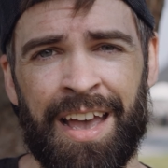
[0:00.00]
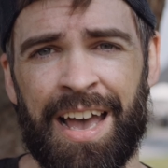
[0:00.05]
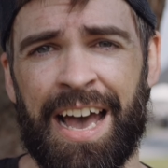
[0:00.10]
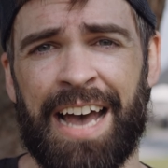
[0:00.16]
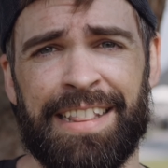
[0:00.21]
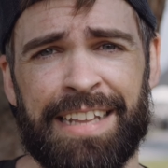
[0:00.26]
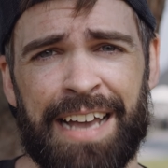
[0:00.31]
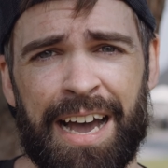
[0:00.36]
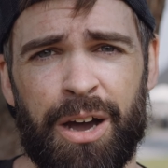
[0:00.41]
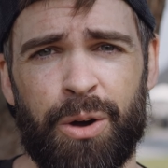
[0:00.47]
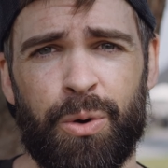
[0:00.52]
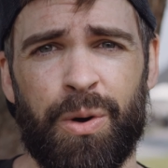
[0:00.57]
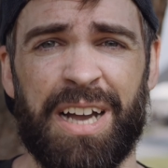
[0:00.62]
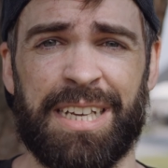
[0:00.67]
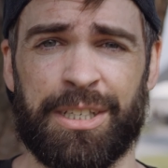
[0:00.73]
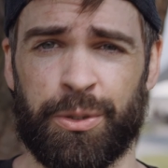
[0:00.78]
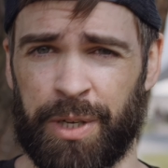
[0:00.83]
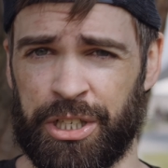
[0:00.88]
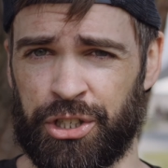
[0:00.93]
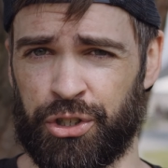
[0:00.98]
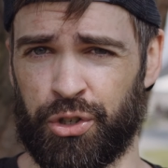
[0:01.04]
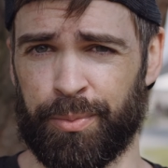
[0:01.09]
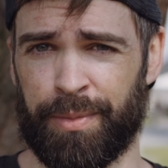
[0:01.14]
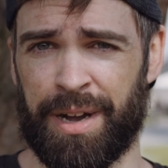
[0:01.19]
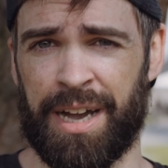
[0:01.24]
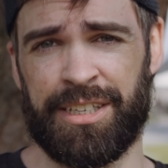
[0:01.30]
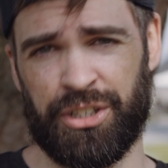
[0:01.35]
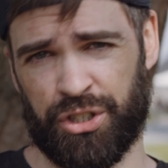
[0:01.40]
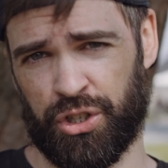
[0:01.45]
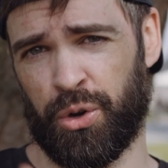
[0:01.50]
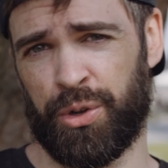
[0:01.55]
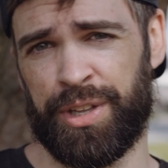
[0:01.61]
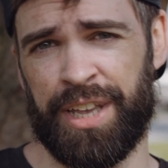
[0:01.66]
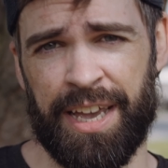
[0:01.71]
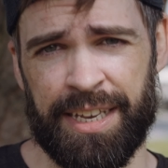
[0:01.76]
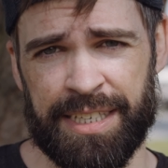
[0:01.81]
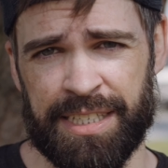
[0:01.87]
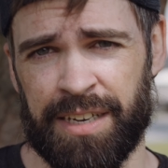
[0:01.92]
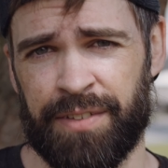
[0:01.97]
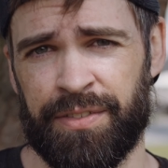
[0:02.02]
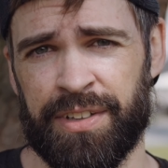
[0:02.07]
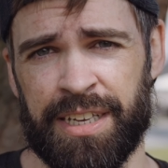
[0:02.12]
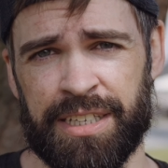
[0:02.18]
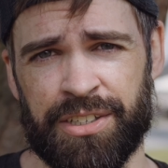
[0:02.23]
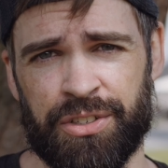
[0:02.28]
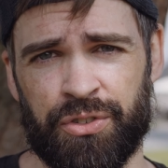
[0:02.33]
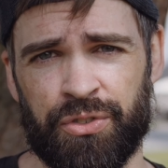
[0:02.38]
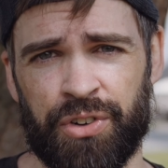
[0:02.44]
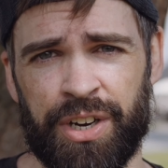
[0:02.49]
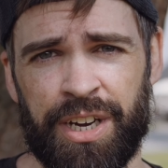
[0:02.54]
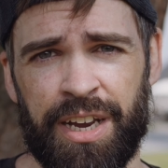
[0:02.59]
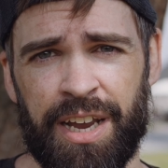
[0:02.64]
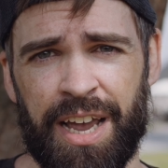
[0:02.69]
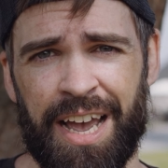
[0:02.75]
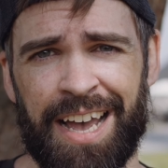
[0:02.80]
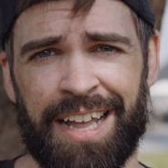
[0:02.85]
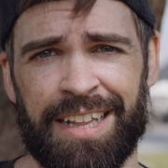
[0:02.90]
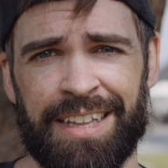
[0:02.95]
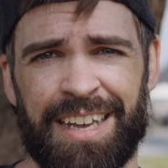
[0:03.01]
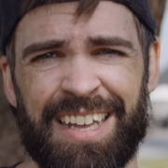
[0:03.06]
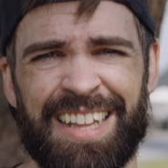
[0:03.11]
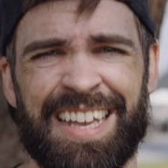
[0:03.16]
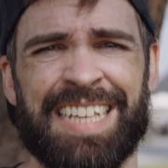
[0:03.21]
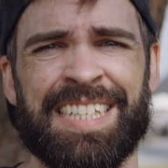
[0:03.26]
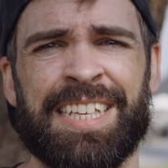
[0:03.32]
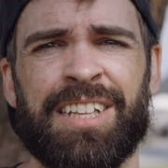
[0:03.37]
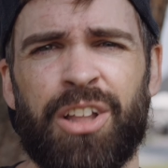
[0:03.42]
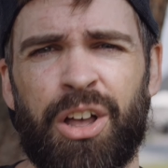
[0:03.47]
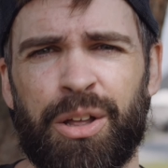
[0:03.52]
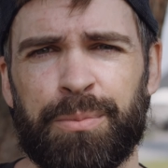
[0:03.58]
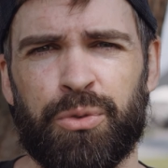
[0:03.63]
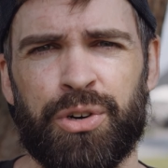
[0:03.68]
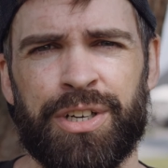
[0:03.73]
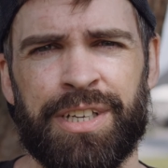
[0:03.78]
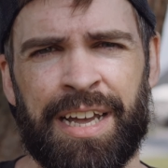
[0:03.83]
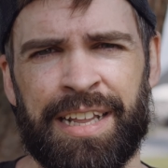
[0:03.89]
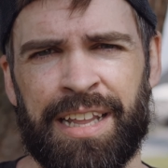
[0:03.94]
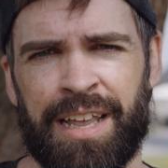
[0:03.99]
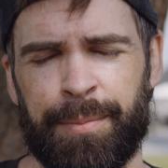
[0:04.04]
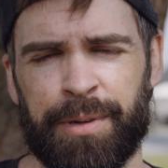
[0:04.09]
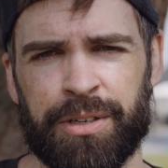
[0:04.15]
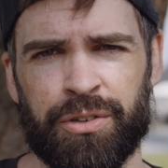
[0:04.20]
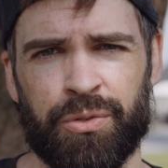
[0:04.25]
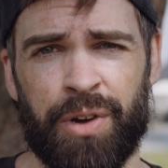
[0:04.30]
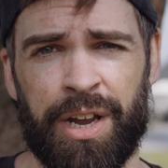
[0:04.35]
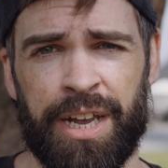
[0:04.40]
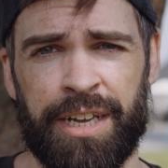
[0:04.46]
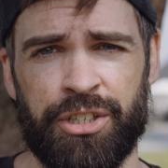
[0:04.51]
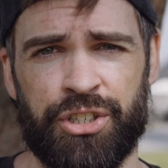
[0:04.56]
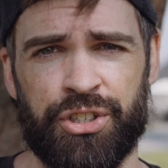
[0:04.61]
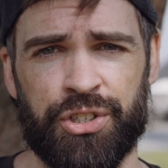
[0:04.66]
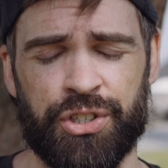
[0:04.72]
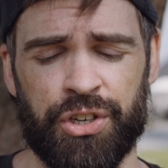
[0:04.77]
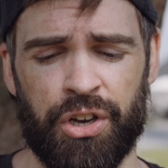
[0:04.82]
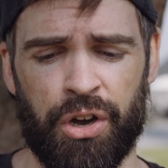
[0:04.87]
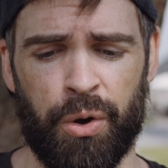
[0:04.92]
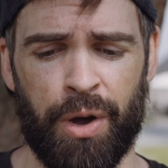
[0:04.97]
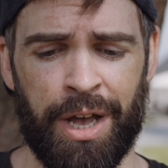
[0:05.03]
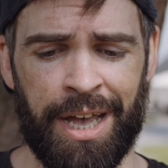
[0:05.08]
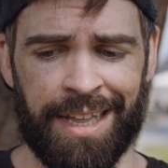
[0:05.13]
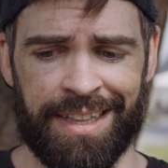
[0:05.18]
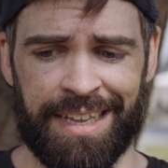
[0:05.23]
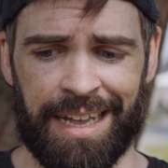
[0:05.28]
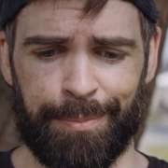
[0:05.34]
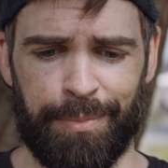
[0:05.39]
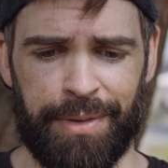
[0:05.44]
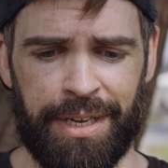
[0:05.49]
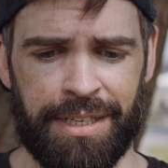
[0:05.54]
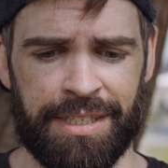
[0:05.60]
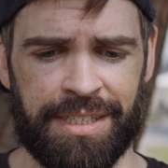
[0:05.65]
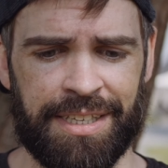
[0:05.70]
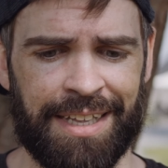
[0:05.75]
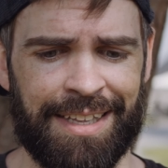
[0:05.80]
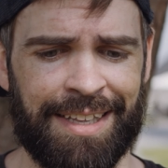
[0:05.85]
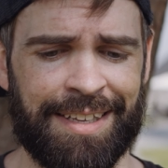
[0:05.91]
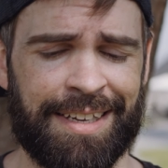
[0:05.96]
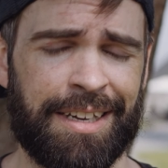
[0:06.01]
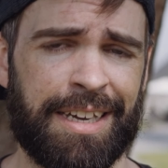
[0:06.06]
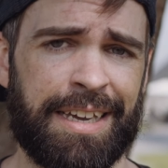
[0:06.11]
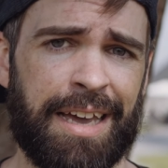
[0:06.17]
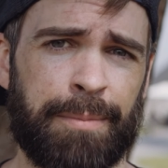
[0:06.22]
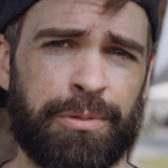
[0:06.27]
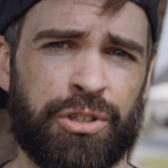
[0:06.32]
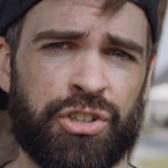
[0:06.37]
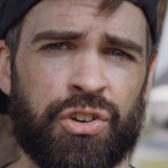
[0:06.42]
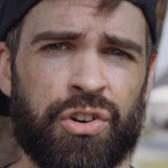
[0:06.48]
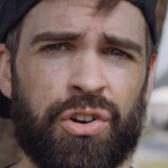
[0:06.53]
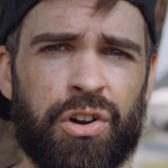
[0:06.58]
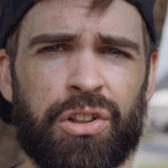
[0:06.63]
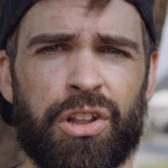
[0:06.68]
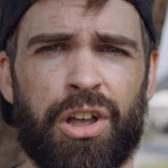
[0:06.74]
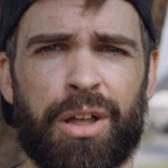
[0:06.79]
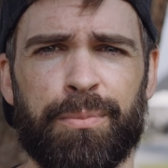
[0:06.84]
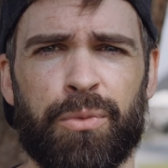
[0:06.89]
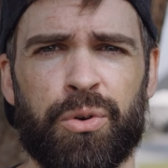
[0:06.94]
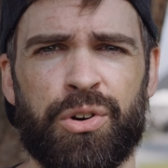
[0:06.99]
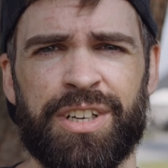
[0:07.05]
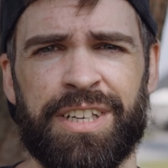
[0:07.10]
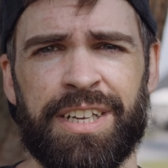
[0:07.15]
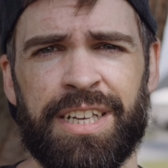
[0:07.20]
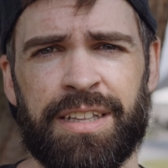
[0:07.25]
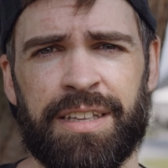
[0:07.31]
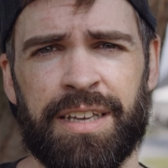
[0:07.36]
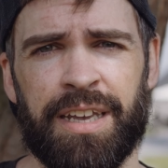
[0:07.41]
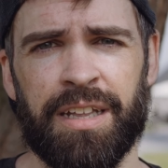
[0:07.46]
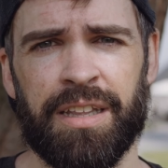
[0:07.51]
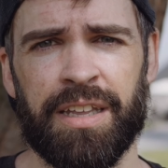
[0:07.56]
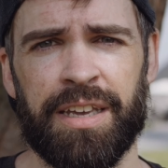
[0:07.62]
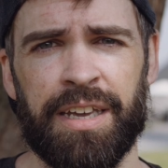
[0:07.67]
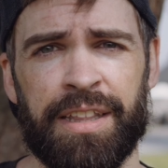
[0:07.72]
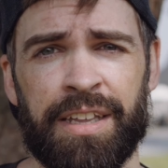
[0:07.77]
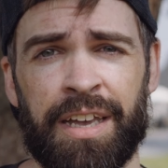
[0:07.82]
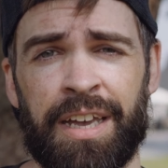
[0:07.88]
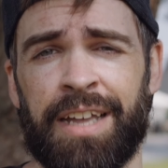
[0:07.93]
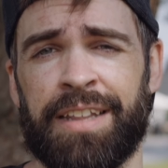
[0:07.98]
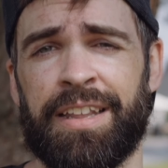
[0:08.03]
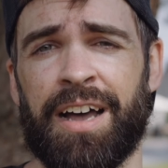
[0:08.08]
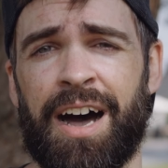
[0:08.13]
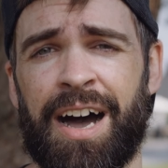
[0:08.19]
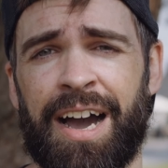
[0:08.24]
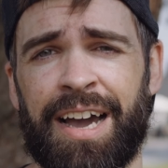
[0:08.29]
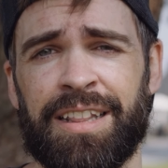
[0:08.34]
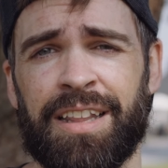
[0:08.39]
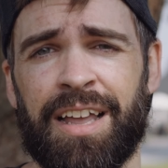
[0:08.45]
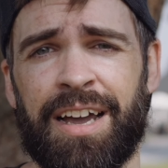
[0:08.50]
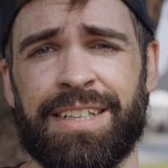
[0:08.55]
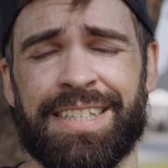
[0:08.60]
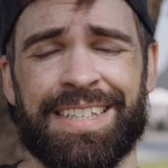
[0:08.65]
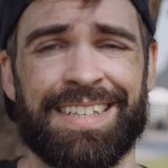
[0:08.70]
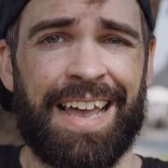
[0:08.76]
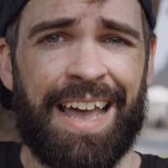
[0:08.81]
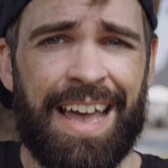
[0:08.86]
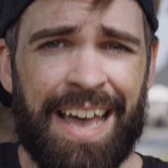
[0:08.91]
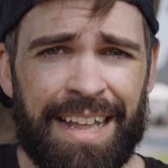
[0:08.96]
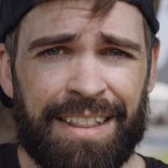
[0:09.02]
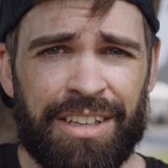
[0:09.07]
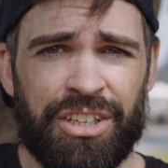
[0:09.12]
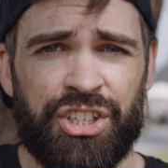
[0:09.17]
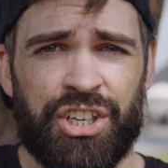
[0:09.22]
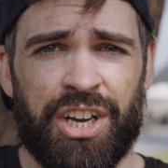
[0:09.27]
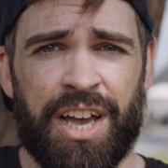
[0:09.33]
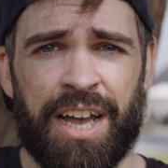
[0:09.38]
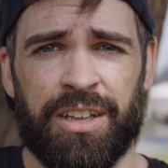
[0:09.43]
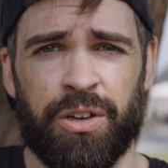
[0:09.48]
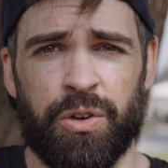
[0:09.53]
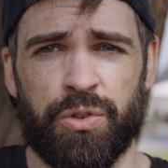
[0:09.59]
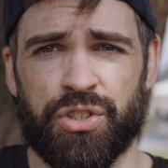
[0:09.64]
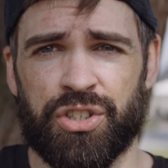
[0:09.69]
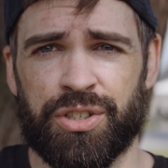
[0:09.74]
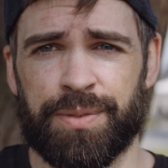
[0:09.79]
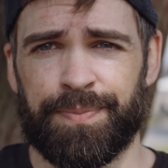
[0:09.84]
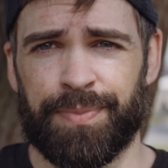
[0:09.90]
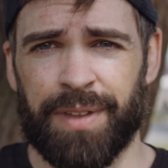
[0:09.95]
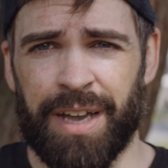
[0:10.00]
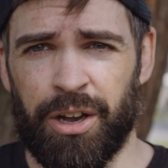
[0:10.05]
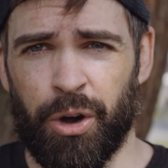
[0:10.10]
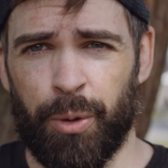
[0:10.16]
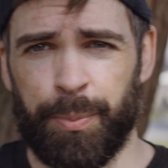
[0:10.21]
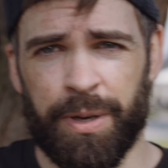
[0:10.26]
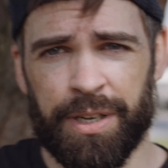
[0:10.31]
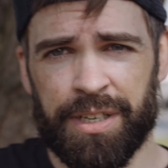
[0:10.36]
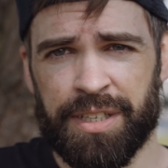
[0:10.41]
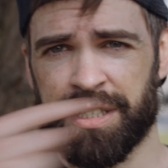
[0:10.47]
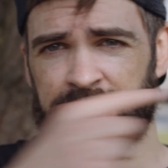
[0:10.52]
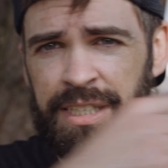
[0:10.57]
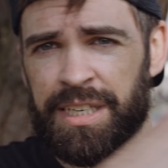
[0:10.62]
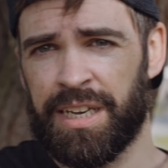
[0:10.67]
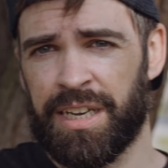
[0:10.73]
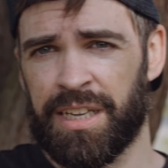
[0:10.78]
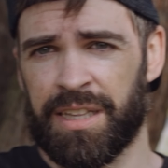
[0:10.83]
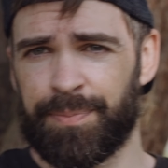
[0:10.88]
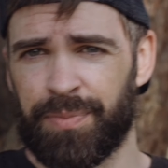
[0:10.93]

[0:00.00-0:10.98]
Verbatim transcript: And now I switch to my Sony a7S III and it has a lot more dynamic range. So that means that it can capture a lot more detail in the highlights and the shadows. I hope you can see it